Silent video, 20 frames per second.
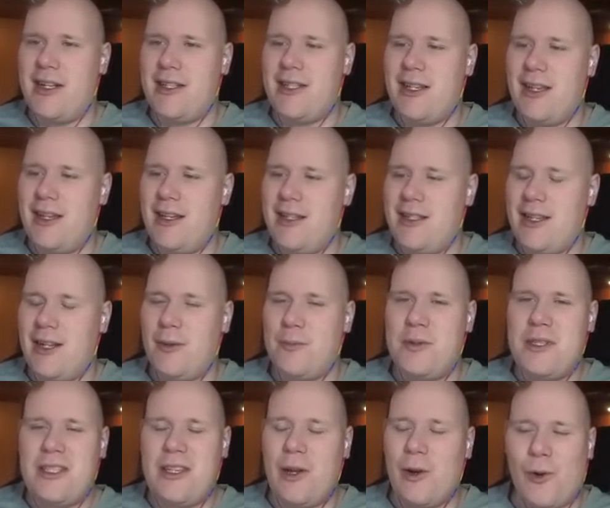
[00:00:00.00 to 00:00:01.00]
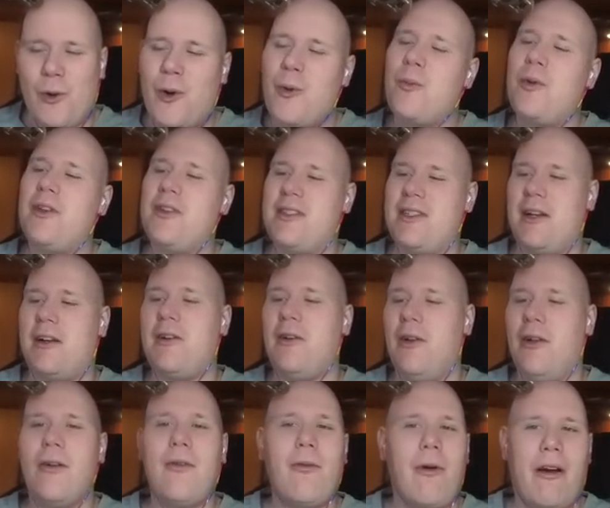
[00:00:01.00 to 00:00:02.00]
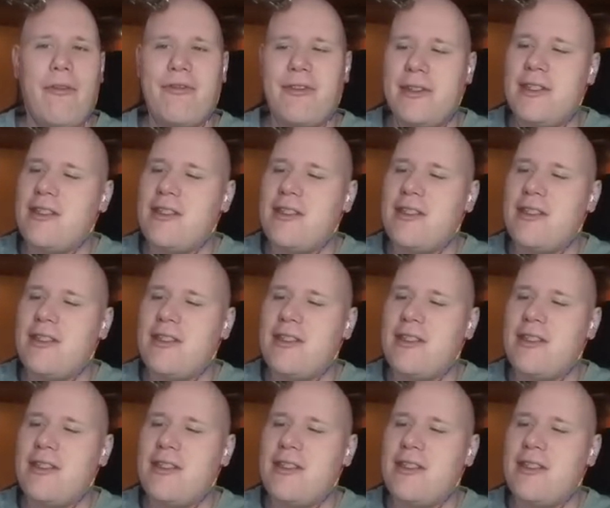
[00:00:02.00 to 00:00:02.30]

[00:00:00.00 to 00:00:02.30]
It's, a, it's an obscure musical reference